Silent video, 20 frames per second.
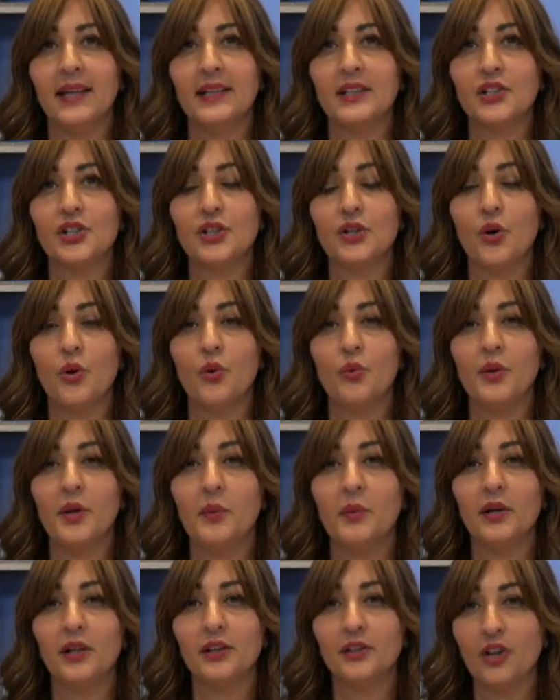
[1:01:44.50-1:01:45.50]
so we
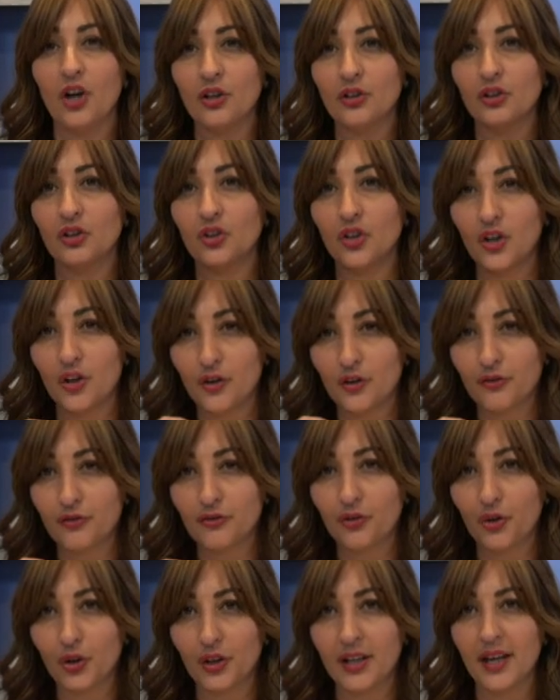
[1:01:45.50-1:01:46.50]
will not
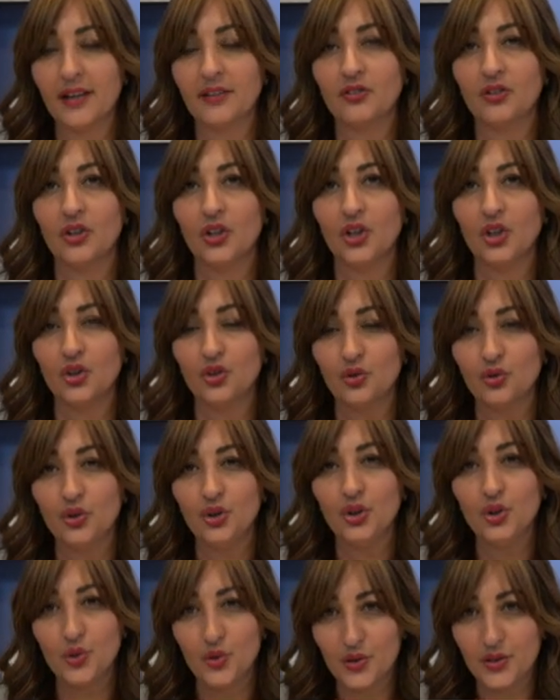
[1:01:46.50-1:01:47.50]
forget to
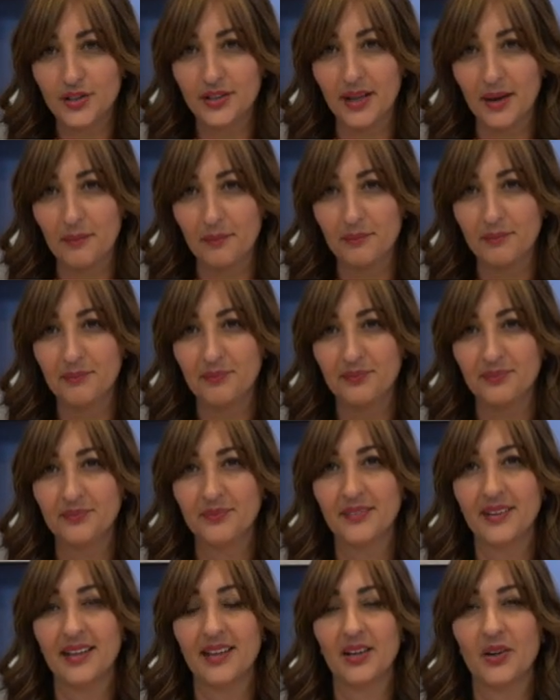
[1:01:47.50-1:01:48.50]
use them.
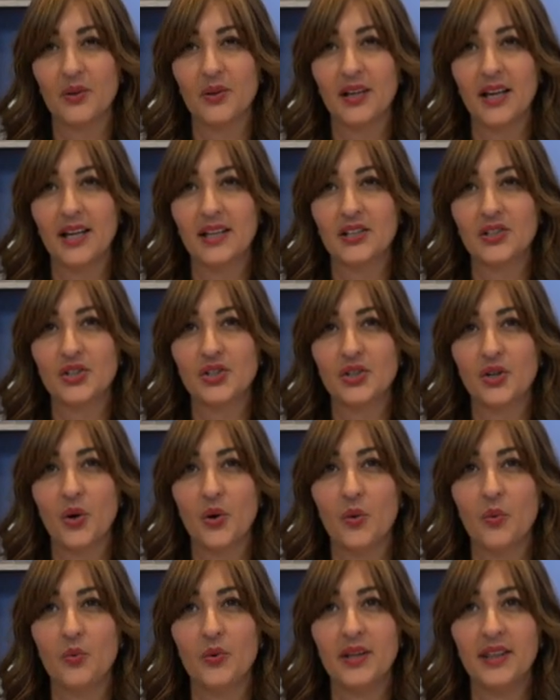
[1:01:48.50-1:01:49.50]
Okay,
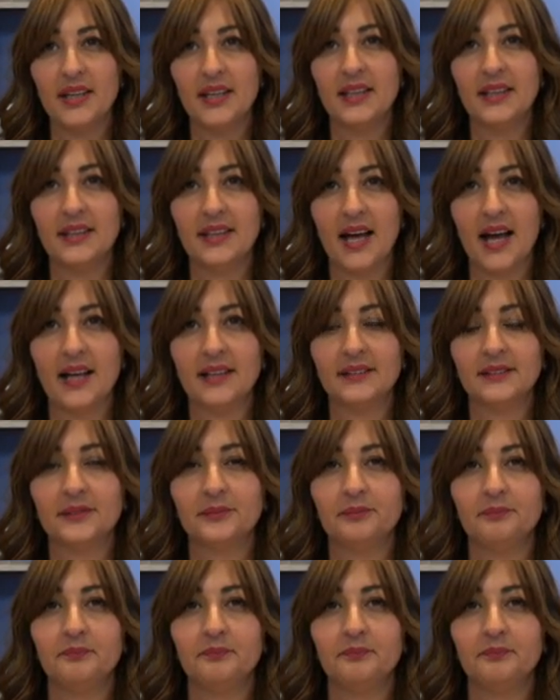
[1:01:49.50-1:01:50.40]
so within that,